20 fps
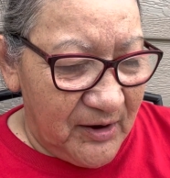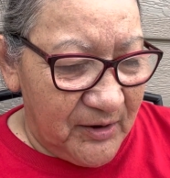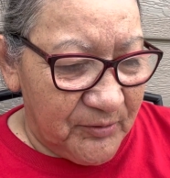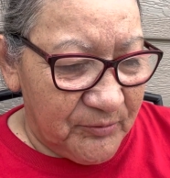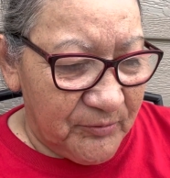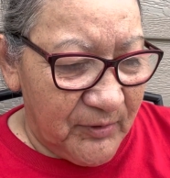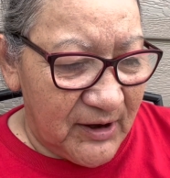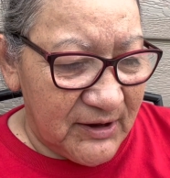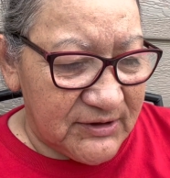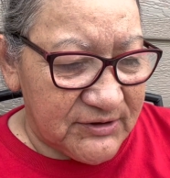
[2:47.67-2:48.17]

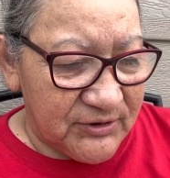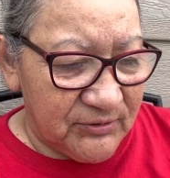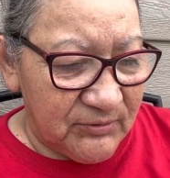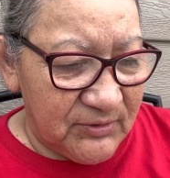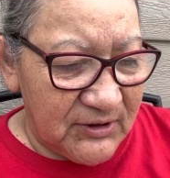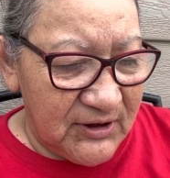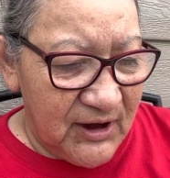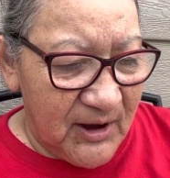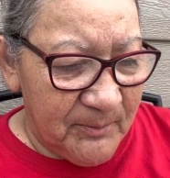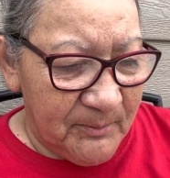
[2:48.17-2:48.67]
rates
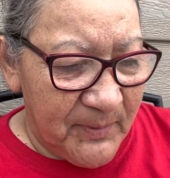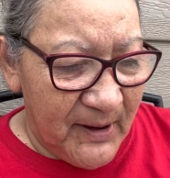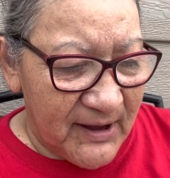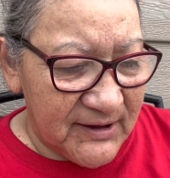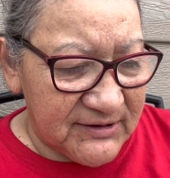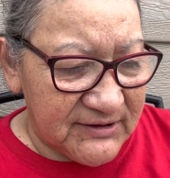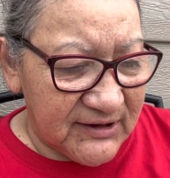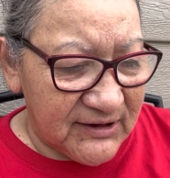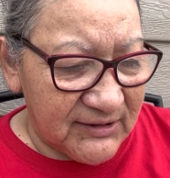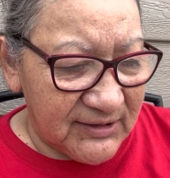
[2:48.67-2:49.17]
only a
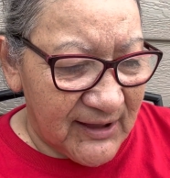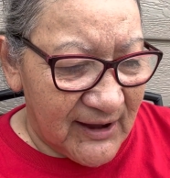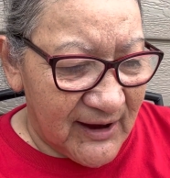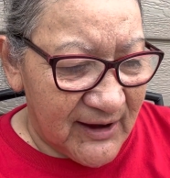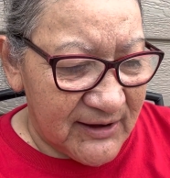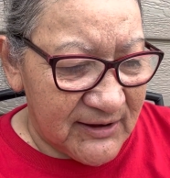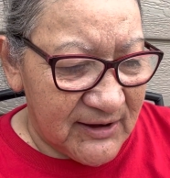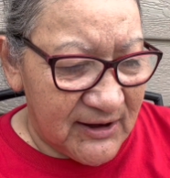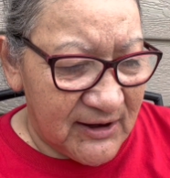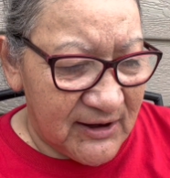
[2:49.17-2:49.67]
passing
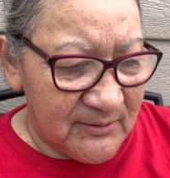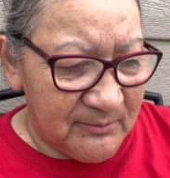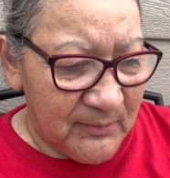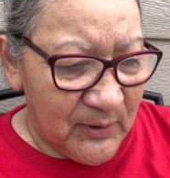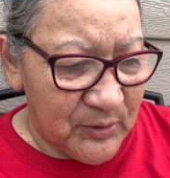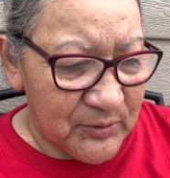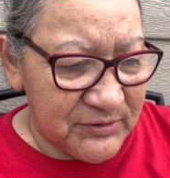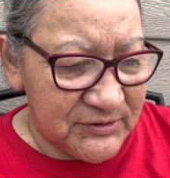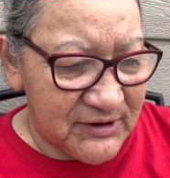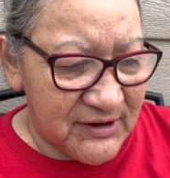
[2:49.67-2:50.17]
line in
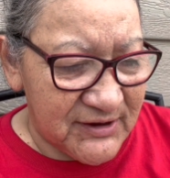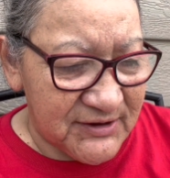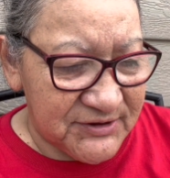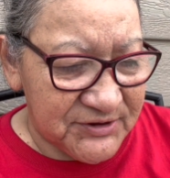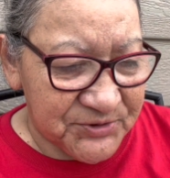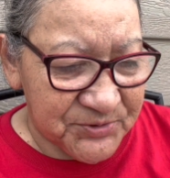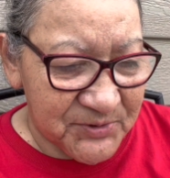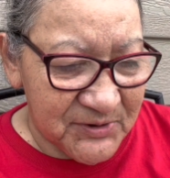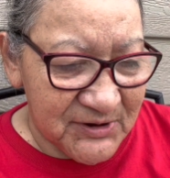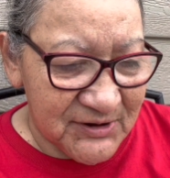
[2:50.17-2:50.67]
most
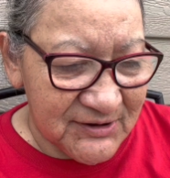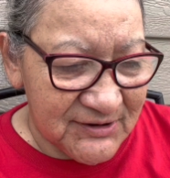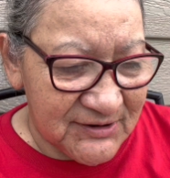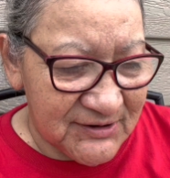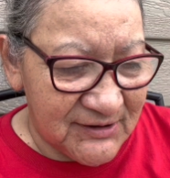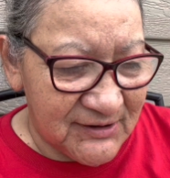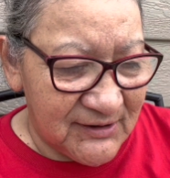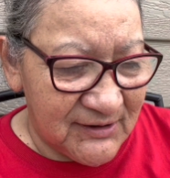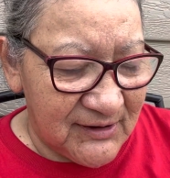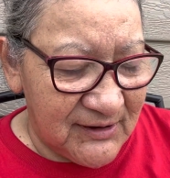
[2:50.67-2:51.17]
histories,
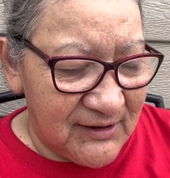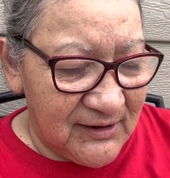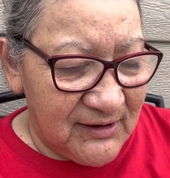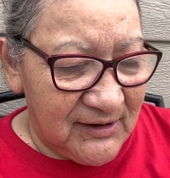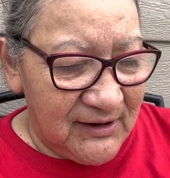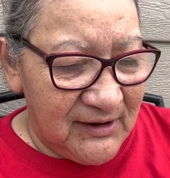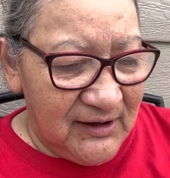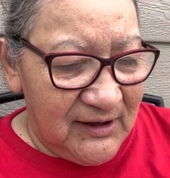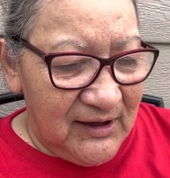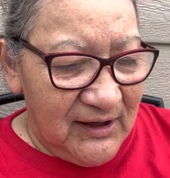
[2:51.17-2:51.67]

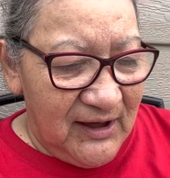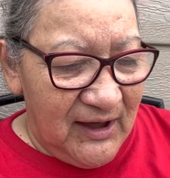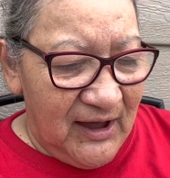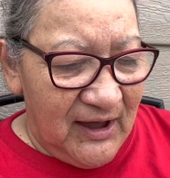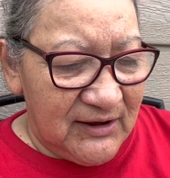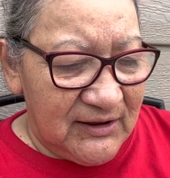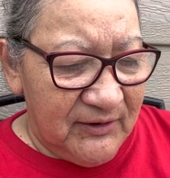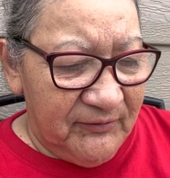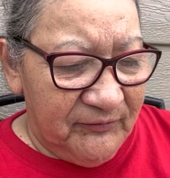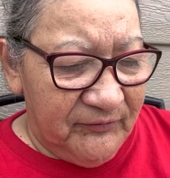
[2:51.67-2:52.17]

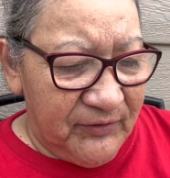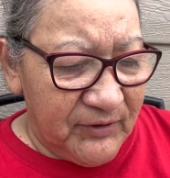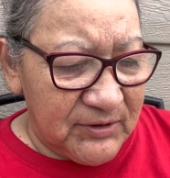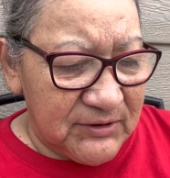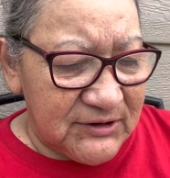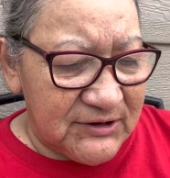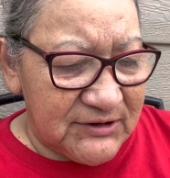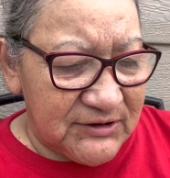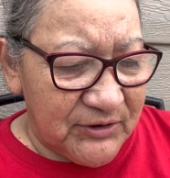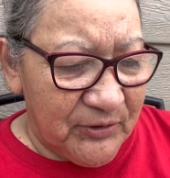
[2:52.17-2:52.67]
and the full
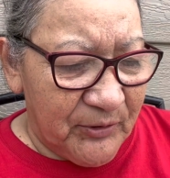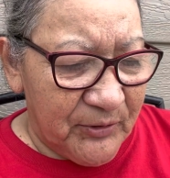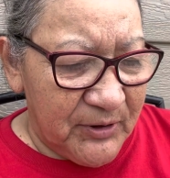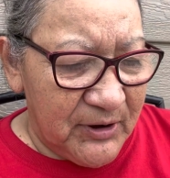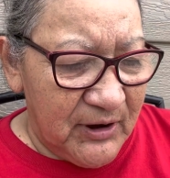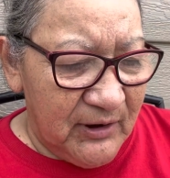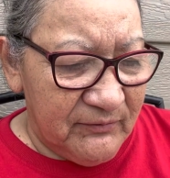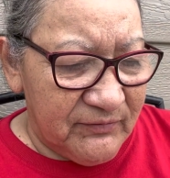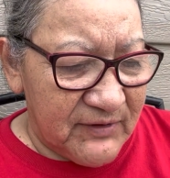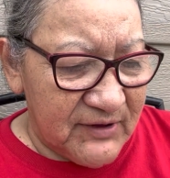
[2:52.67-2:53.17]
story
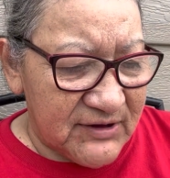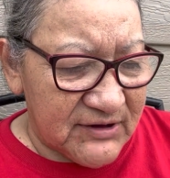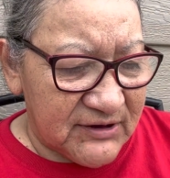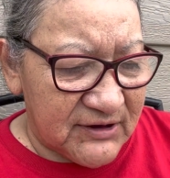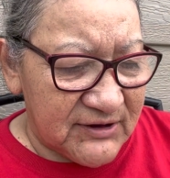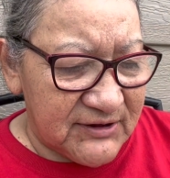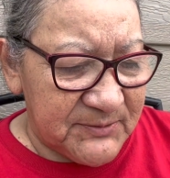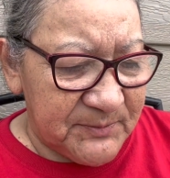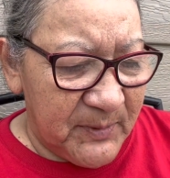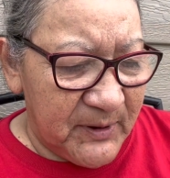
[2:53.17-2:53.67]
of this
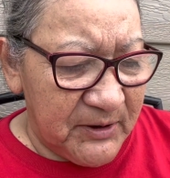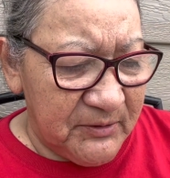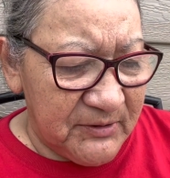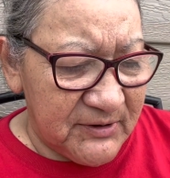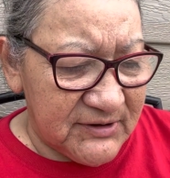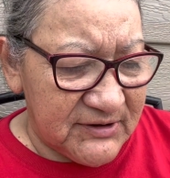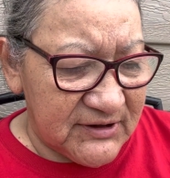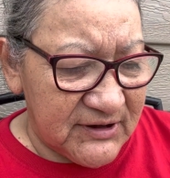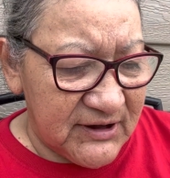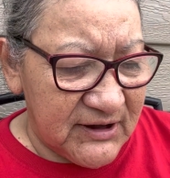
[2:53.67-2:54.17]

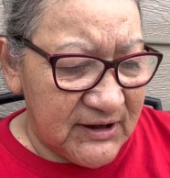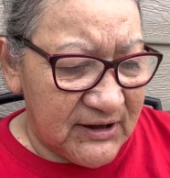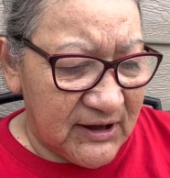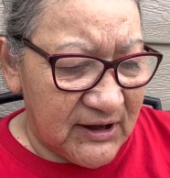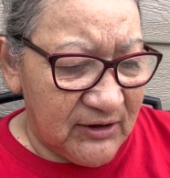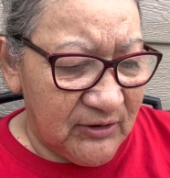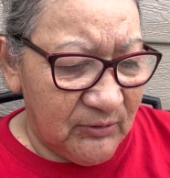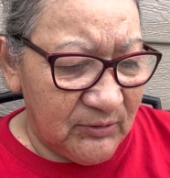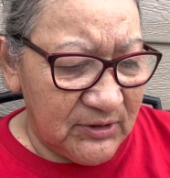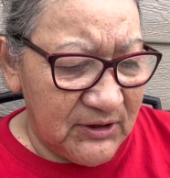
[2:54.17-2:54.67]
conspiracy can
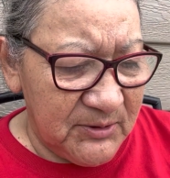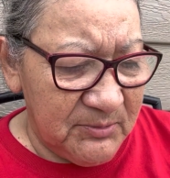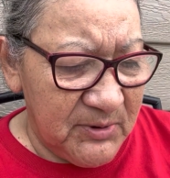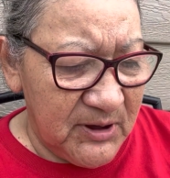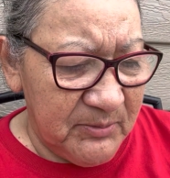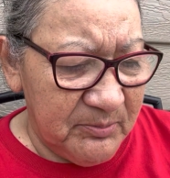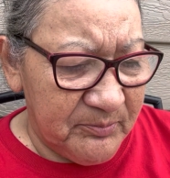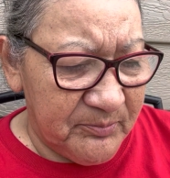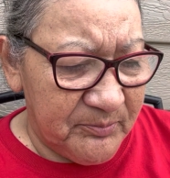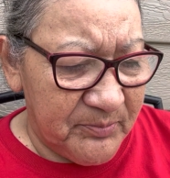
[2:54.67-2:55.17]
only be
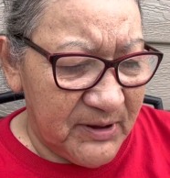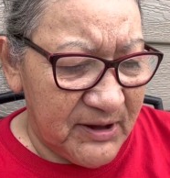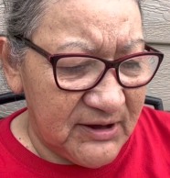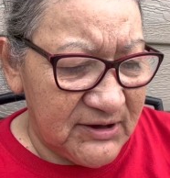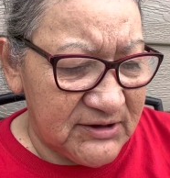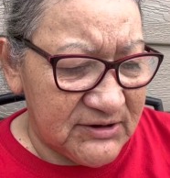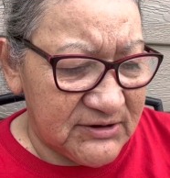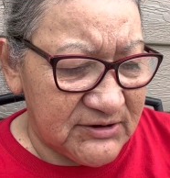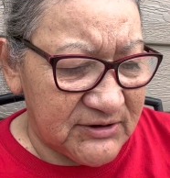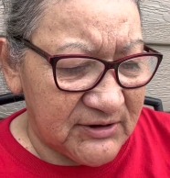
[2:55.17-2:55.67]

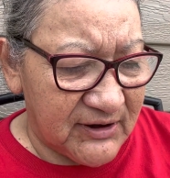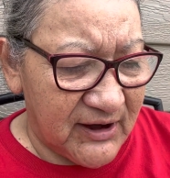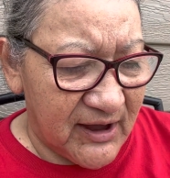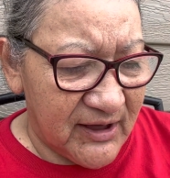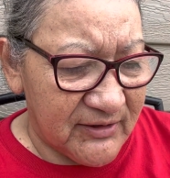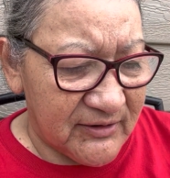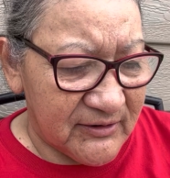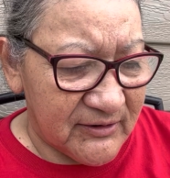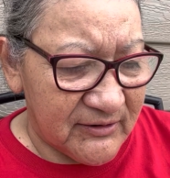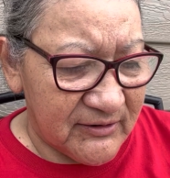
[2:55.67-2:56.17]
pieced
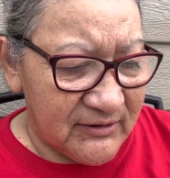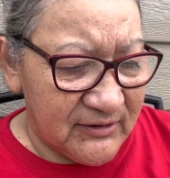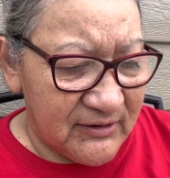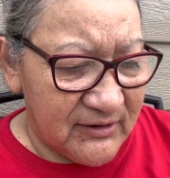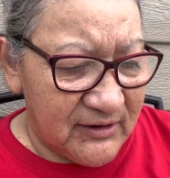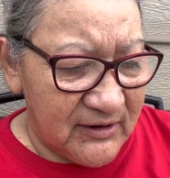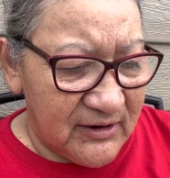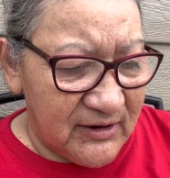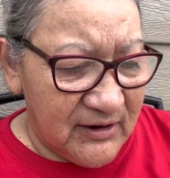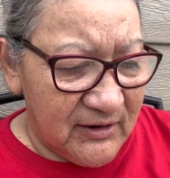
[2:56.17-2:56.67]
together
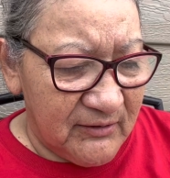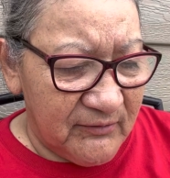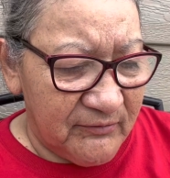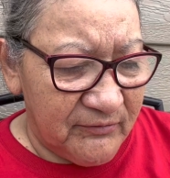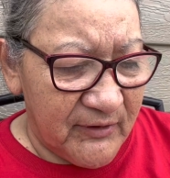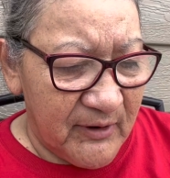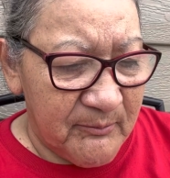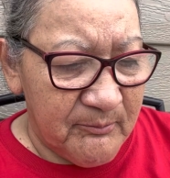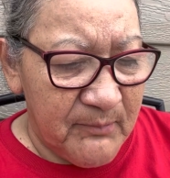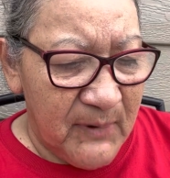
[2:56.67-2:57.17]

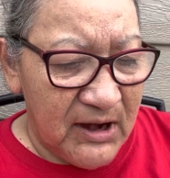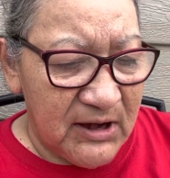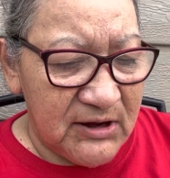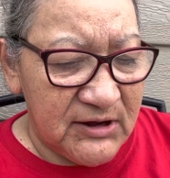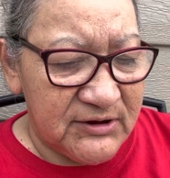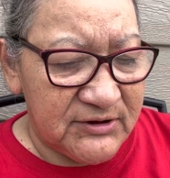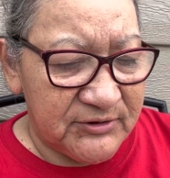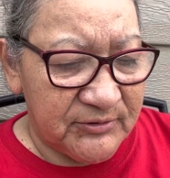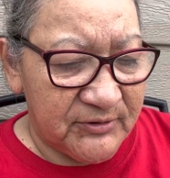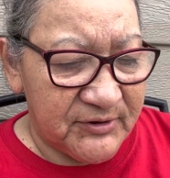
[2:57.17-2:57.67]
from many
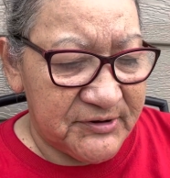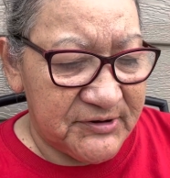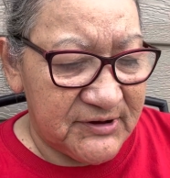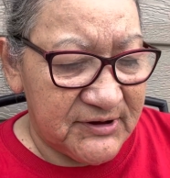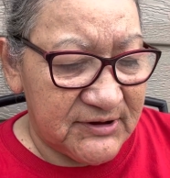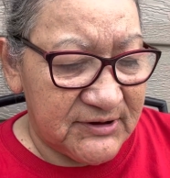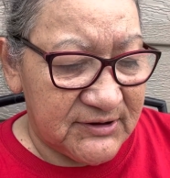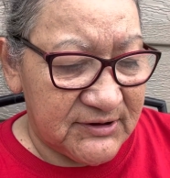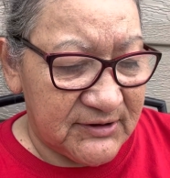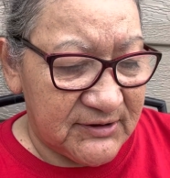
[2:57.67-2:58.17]

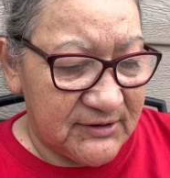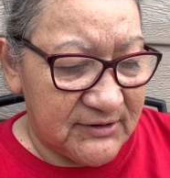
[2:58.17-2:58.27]
sources.